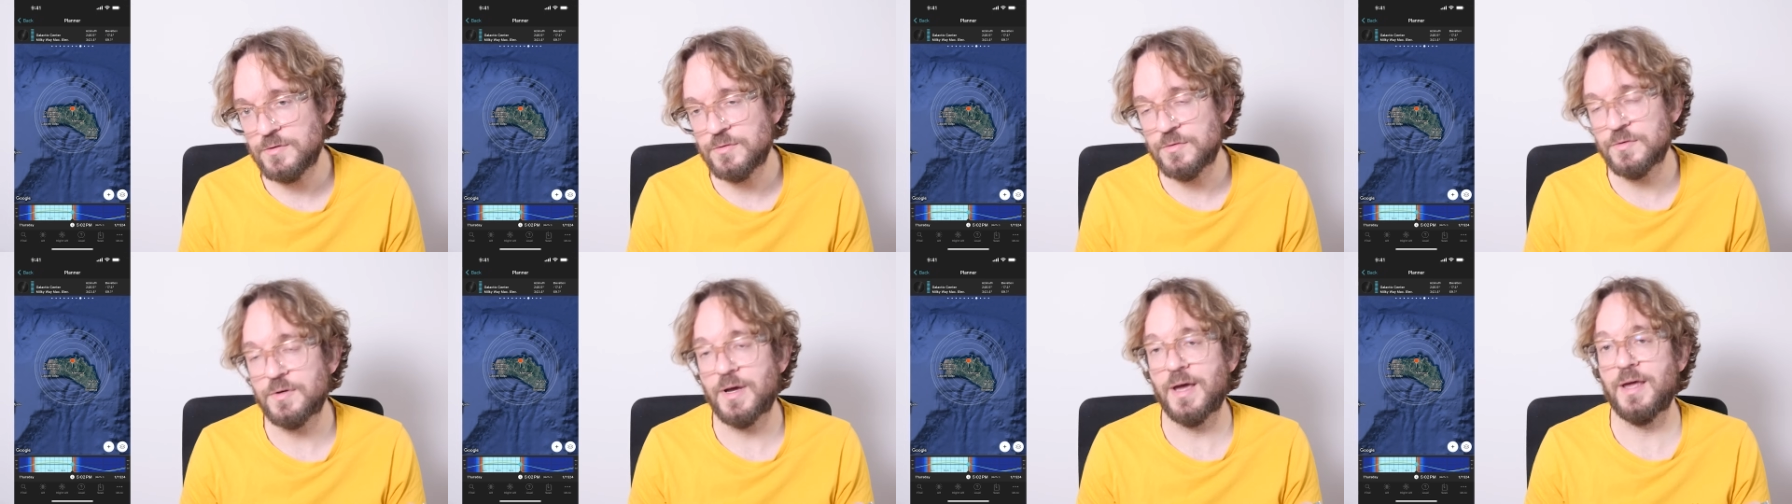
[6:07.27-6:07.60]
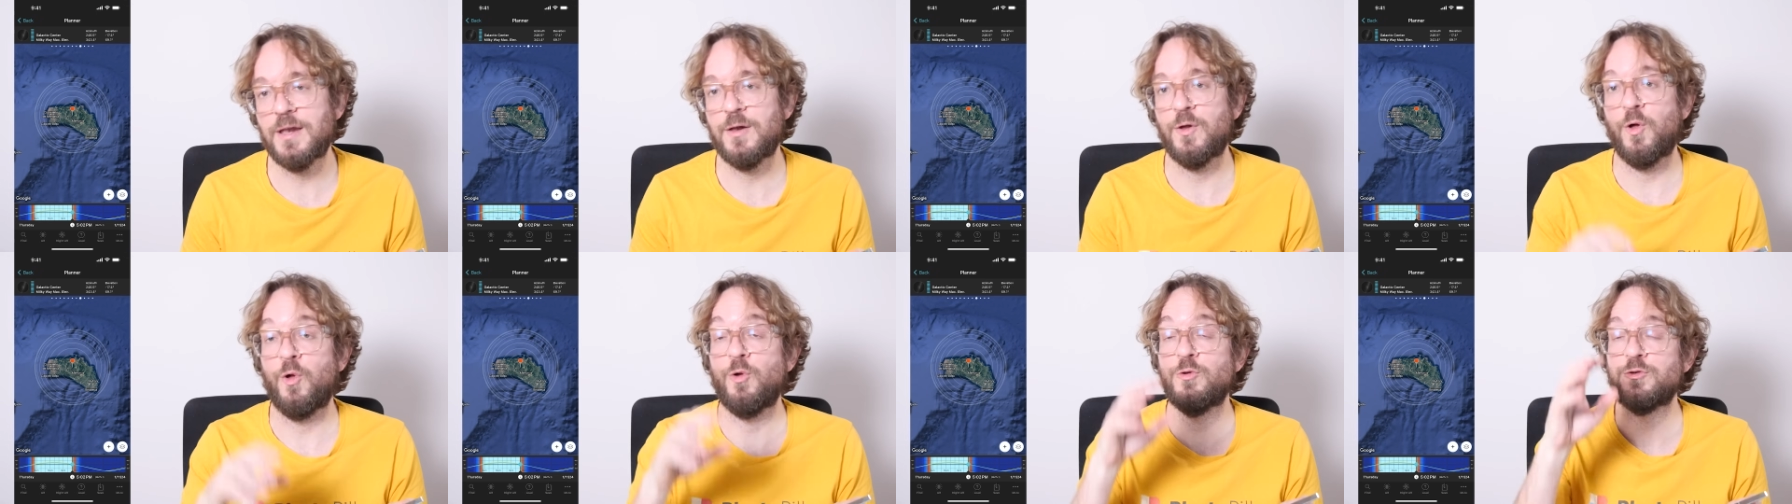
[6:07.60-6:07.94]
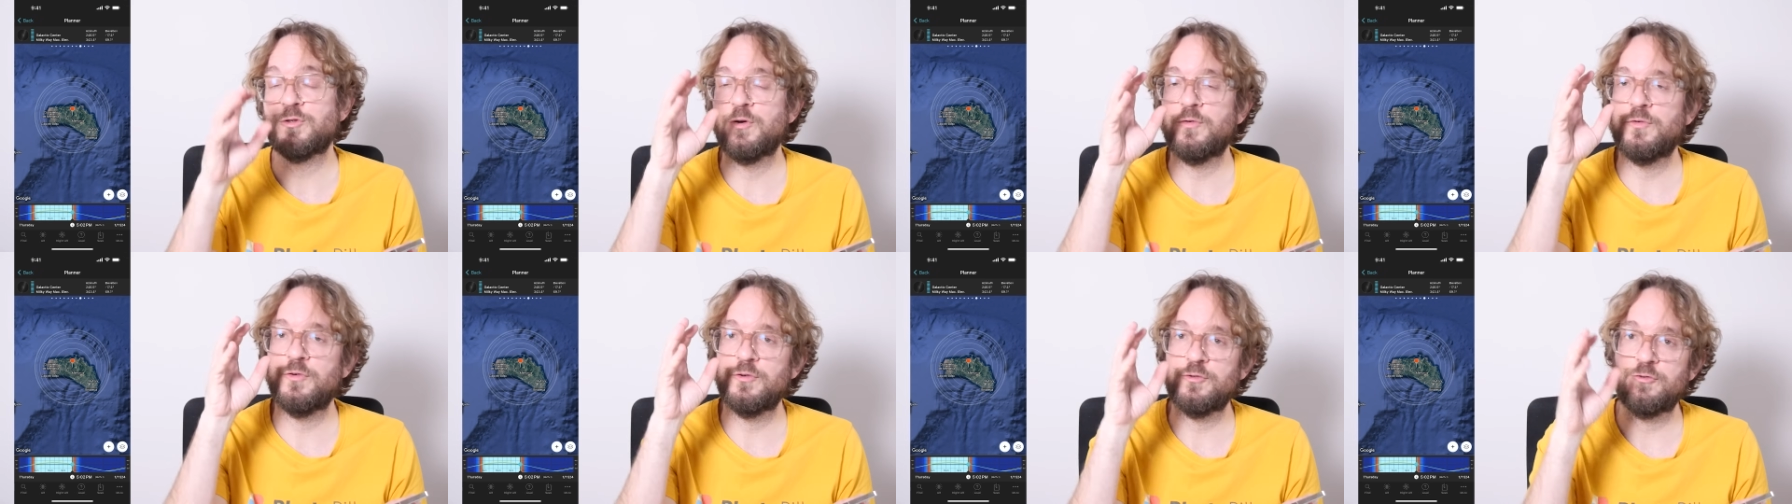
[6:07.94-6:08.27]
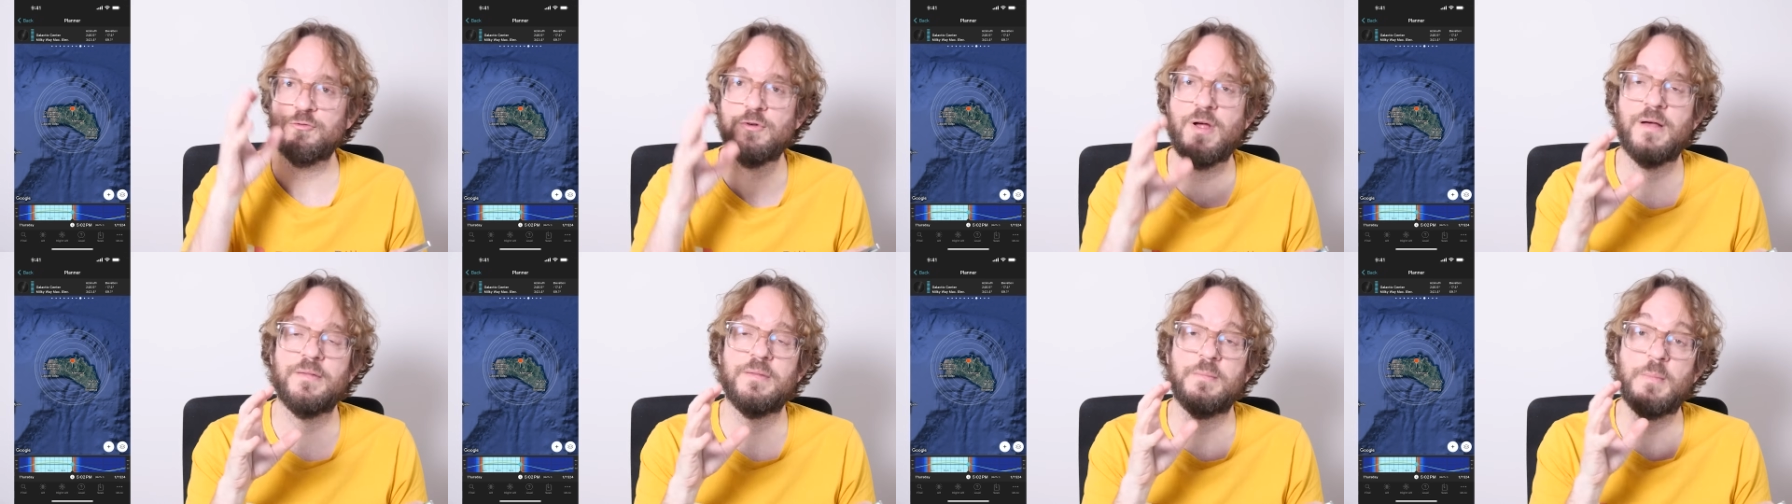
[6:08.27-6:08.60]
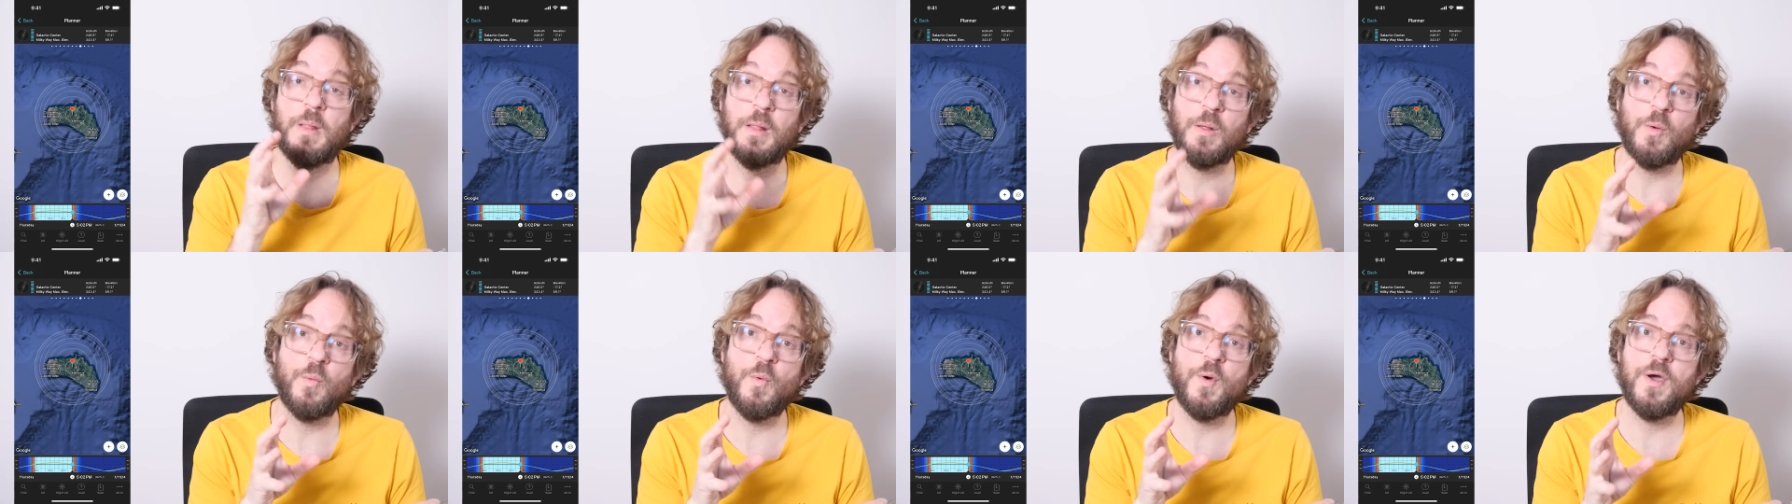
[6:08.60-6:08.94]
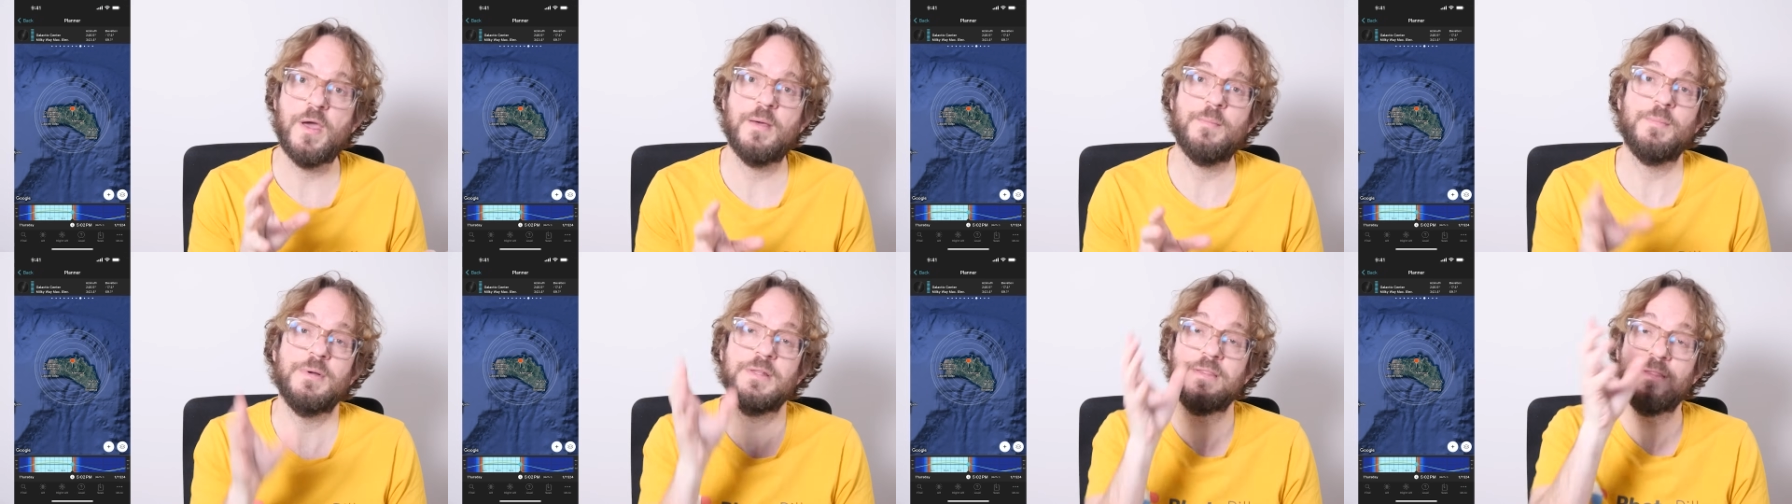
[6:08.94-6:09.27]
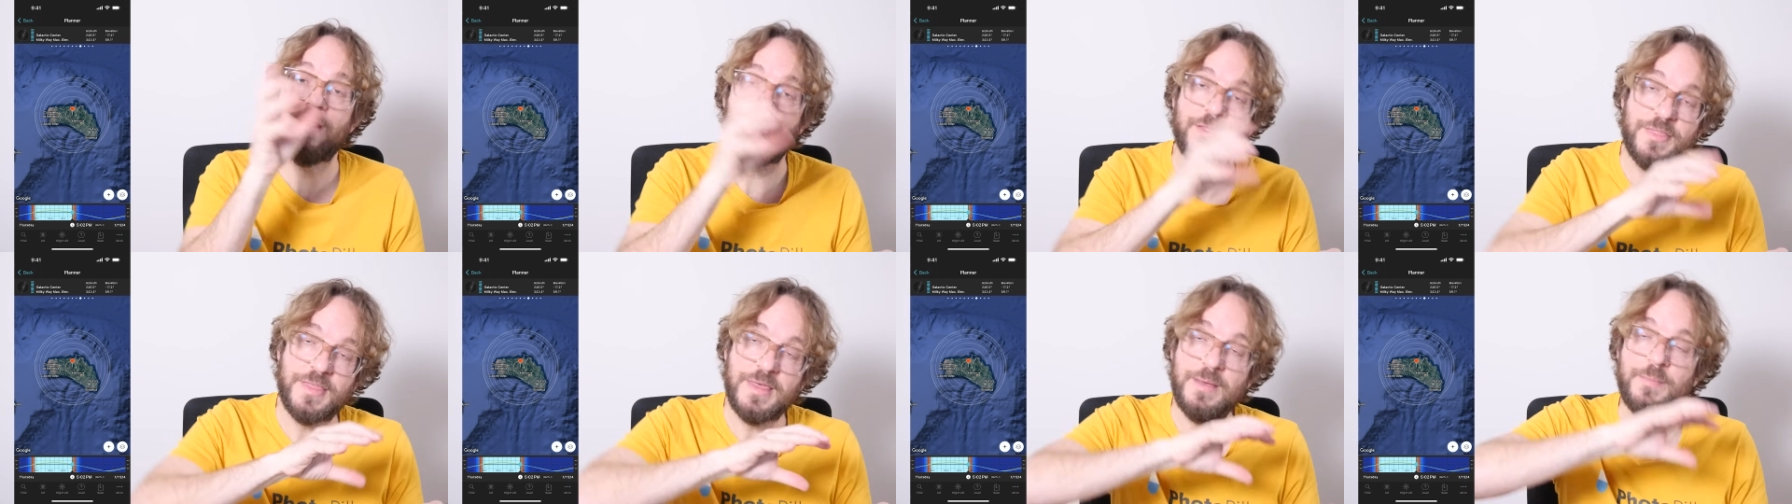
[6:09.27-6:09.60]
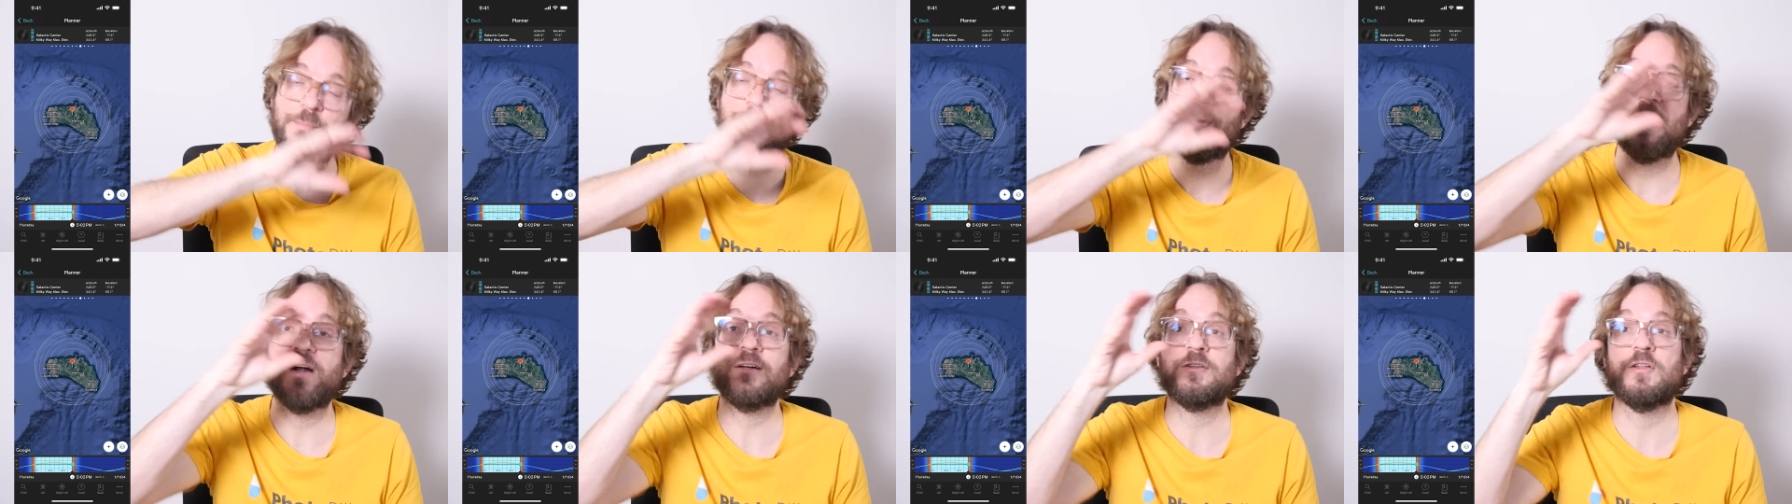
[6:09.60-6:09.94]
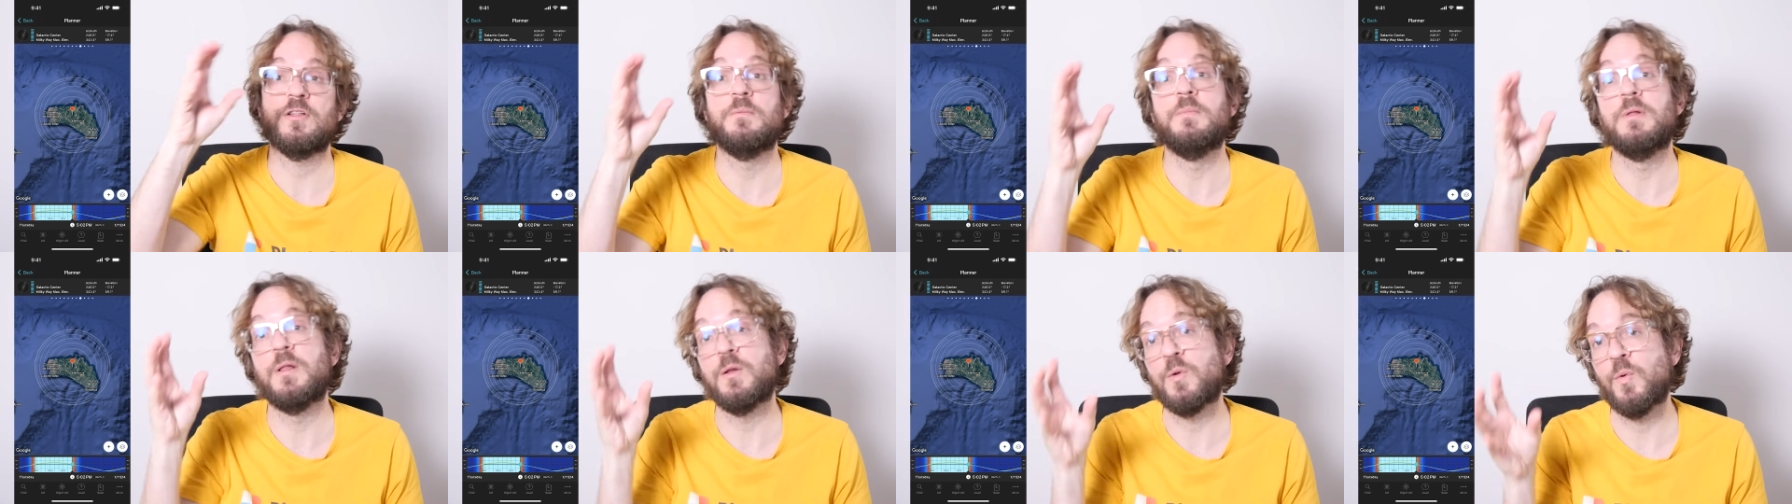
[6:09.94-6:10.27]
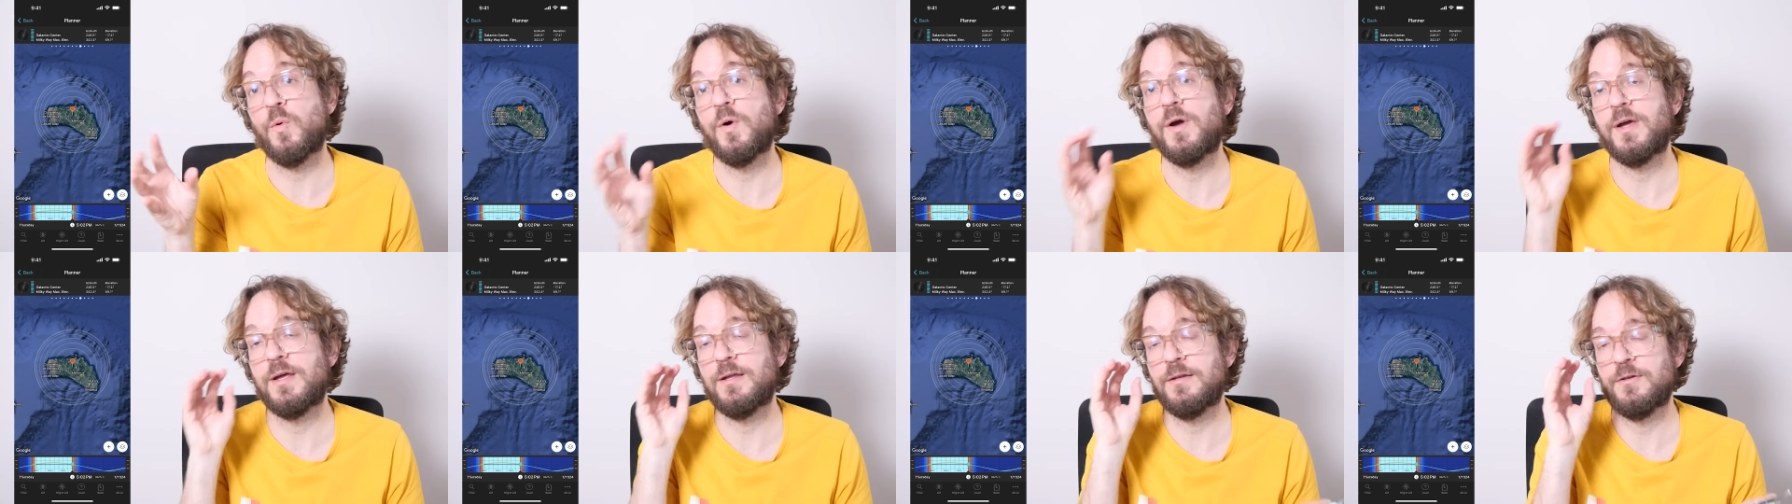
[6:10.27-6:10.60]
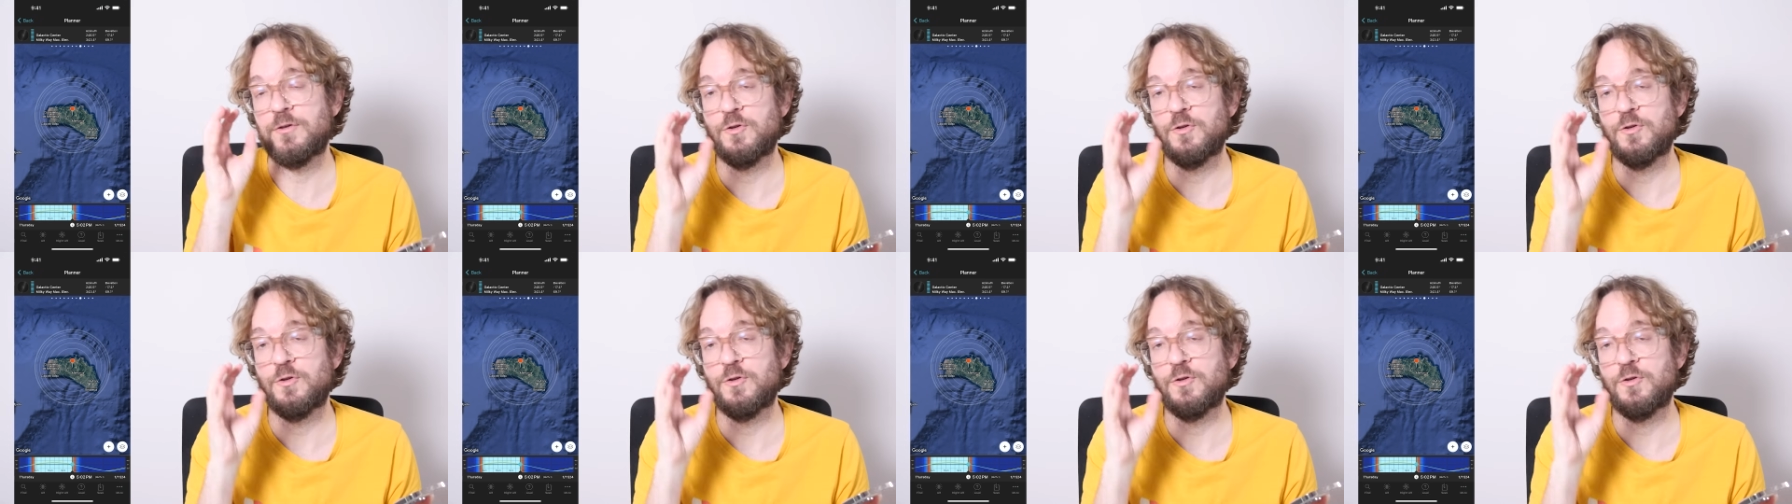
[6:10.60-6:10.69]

you can also photograph Milky Way, but the thin part of the Milky Way,